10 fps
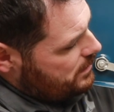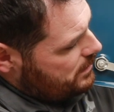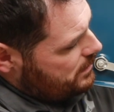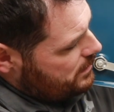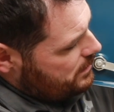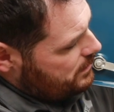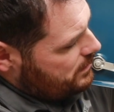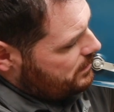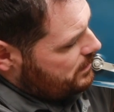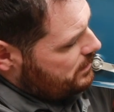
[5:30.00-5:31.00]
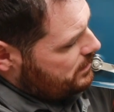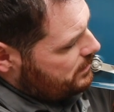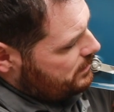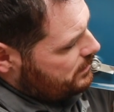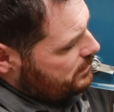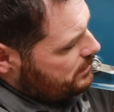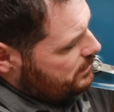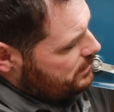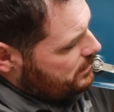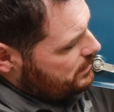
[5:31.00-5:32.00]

No one is speaking in this clip.